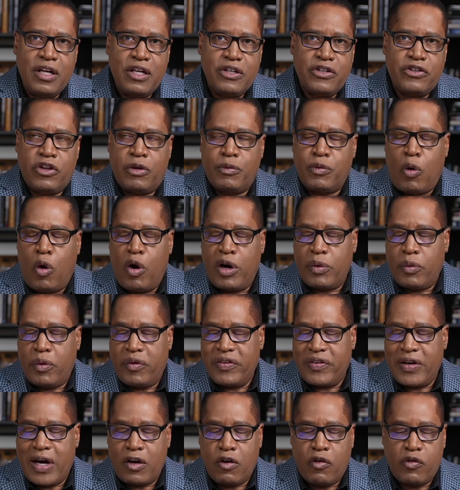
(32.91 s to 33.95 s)
to the point where
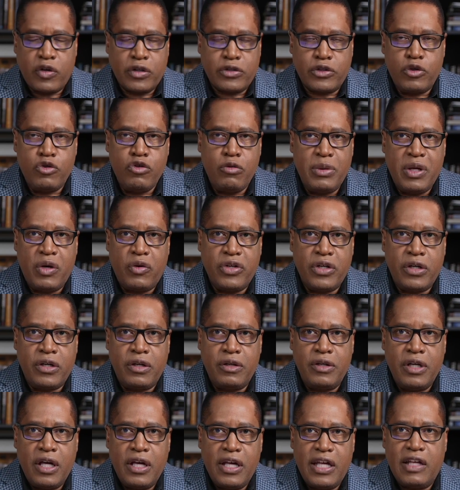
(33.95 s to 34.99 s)
we've got over 2
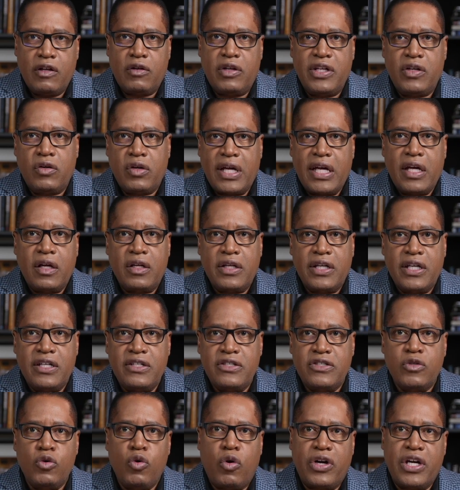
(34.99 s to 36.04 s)
million illegal
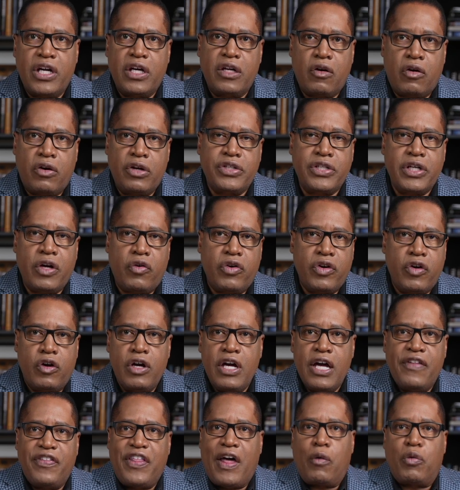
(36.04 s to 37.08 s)
aliens who are in our interior
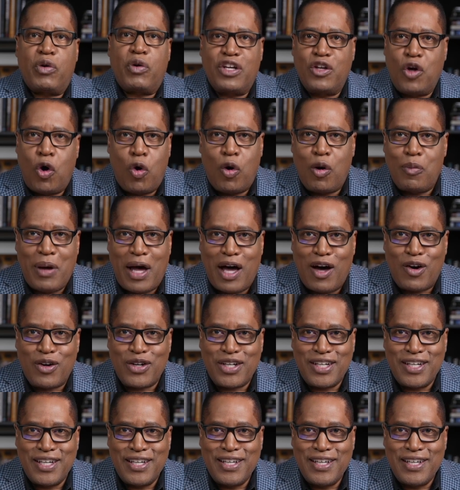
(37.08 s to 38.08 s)
that we know about.